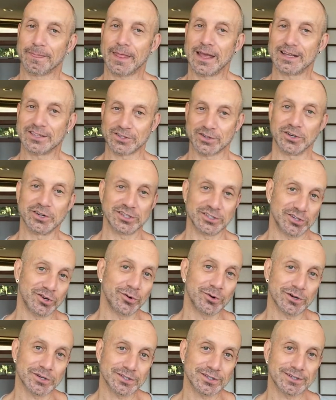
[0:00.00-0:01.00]
as good as
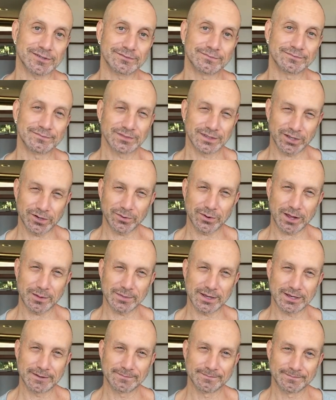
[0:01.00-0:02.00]
yours. You know what I
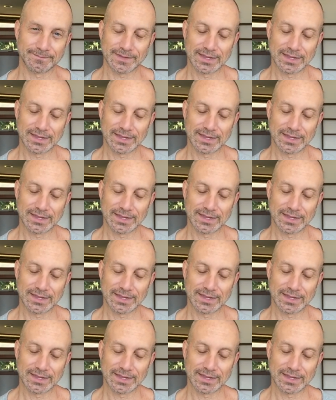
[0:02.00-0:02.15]
mean?